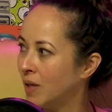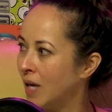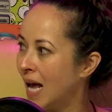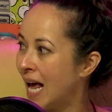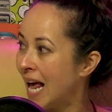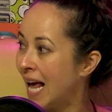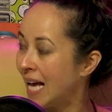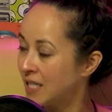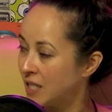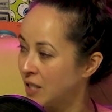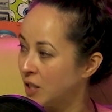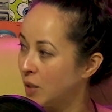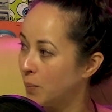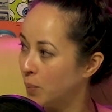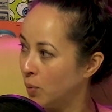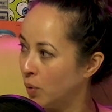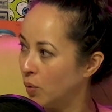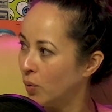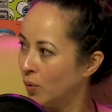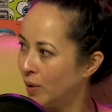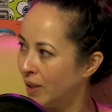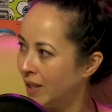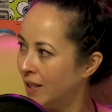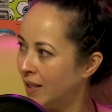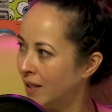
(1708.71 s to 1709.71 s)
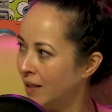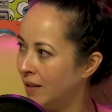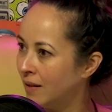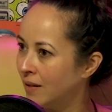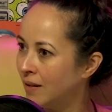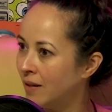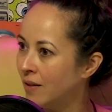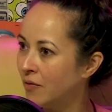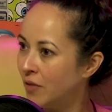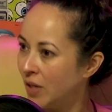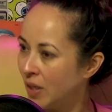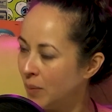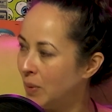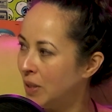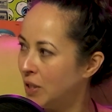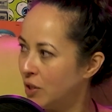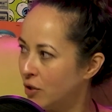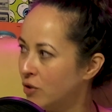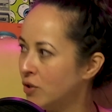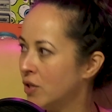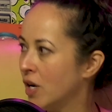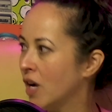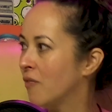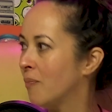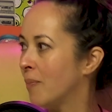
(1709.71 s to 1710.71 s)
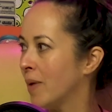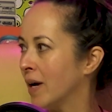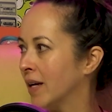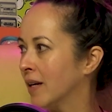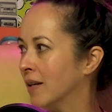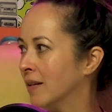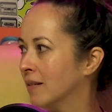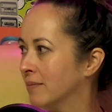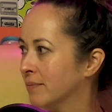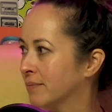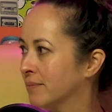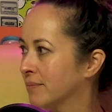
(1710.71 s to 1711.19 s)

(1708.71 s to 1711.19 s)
as an employee, they'd be turned off by it.